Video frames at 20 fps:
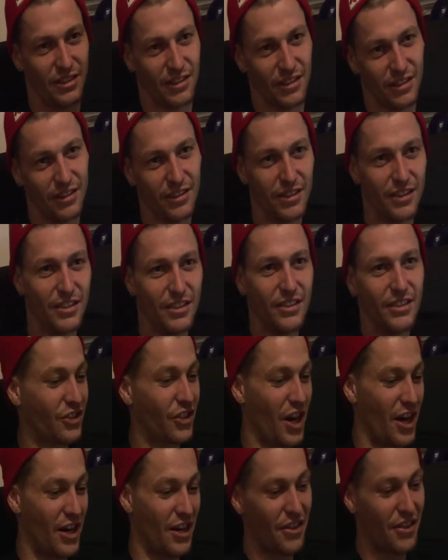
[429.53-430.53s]
And I
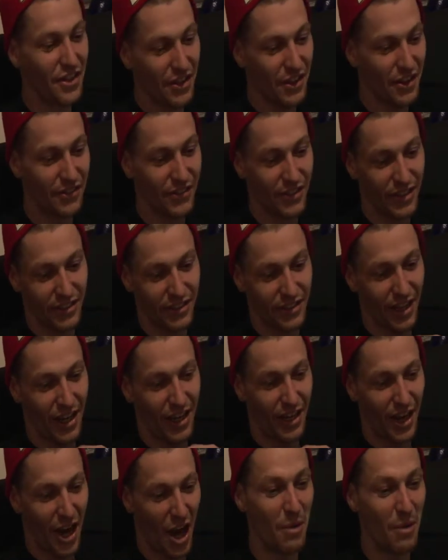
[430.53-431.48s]
try to think of it as like,